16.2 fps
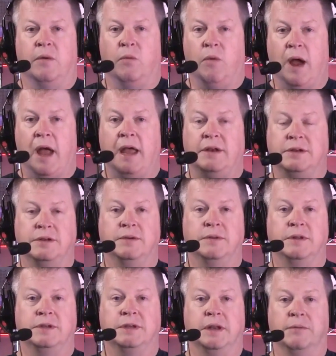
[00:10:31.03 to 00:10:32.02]
way to do
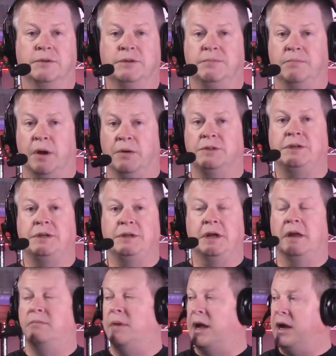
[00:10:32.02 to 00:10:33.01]
this, and it was mostly
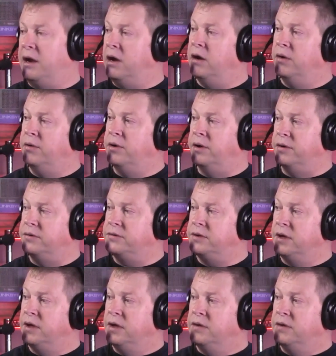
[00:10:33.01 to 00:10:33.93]
done by coders.